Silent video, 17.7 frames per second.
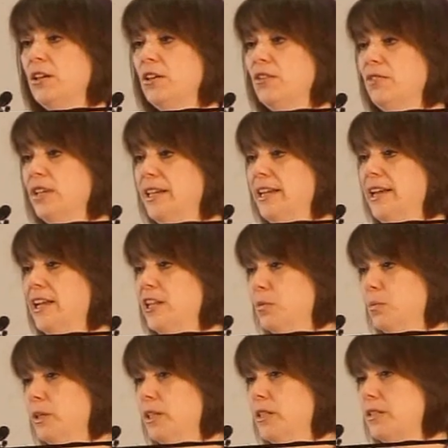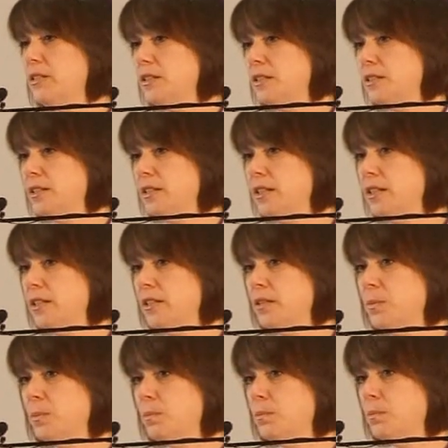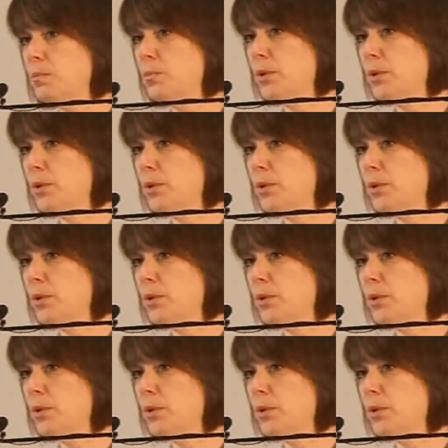who really helped me to see